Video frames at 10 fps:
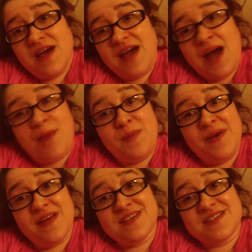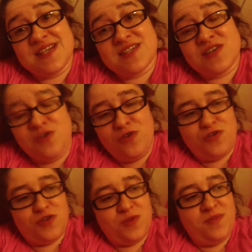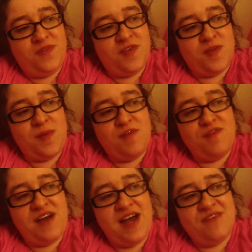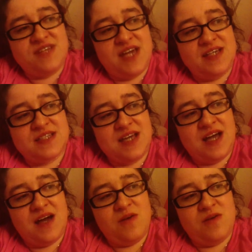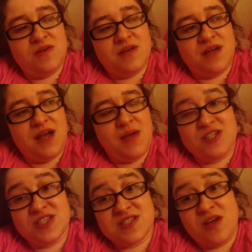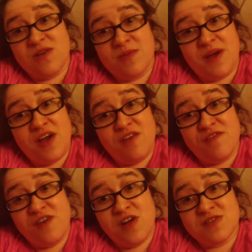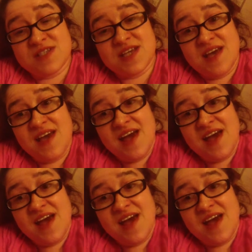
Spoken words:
happy pills, as I call them, for about 5 days now, which is totally my own fault.